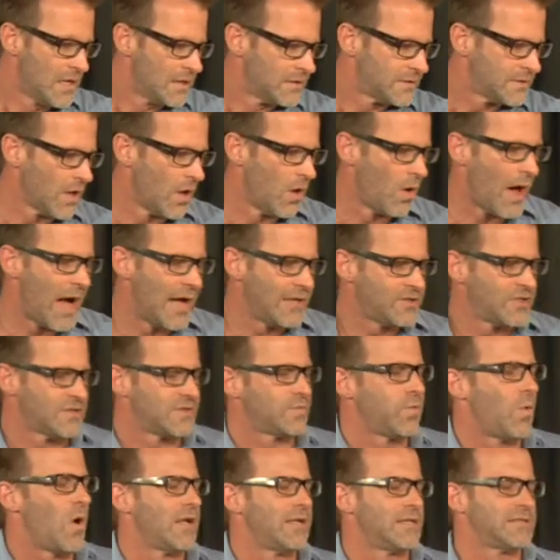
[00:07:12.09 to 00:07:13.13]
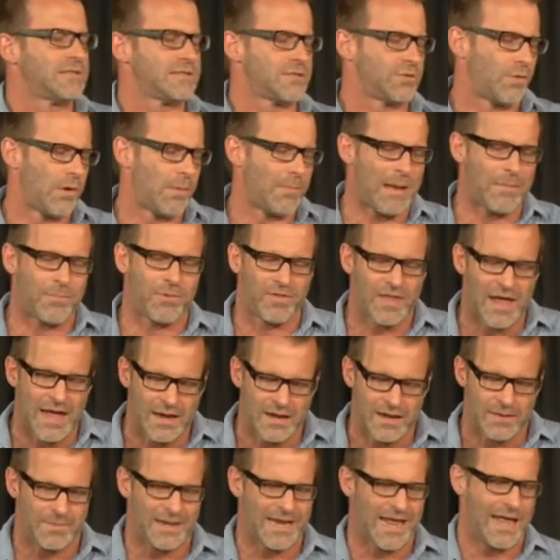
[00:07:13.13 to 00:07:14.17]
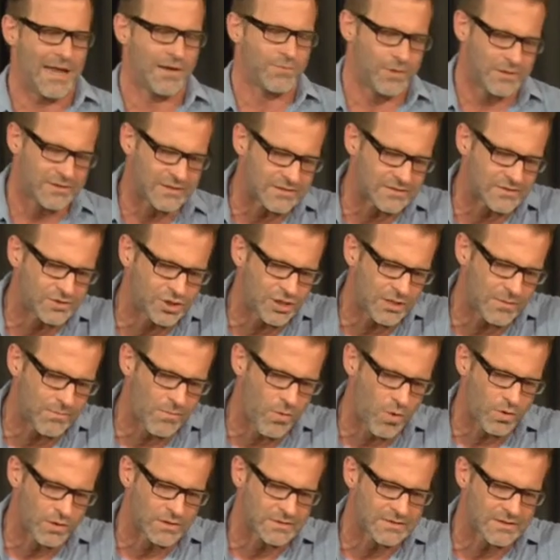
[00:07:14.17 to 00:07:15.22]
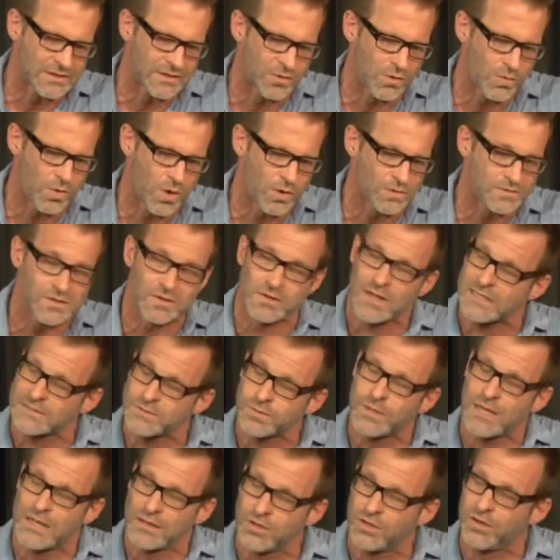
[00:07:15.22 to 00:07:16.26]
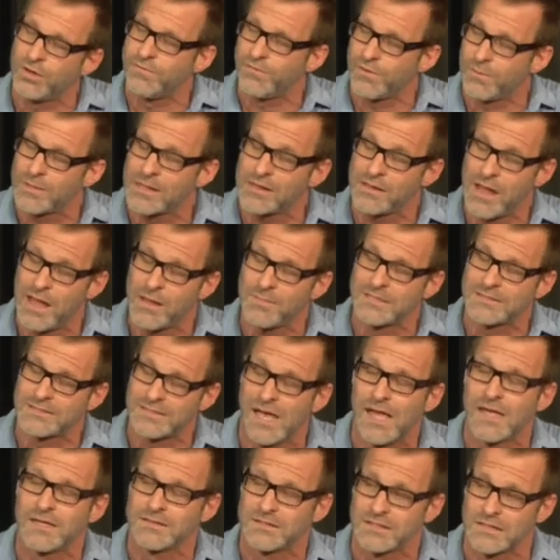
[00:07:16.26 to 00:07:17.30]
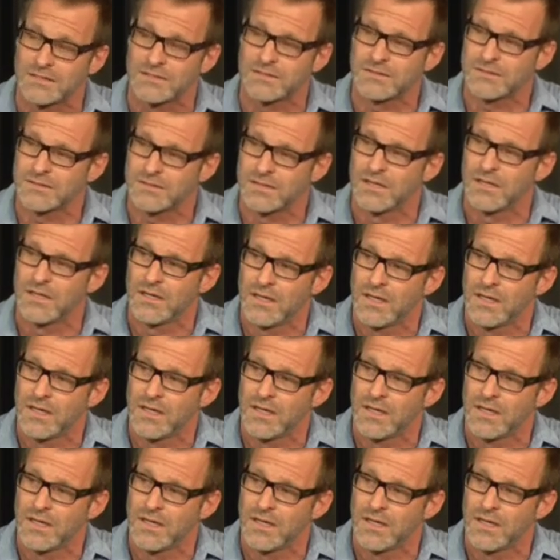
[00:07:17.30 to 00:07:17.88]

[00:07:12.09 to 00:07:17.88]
So I just want us to remember that, and I'm going to end with this Jim Morrison quote. So that's what I learned from a climate scientist.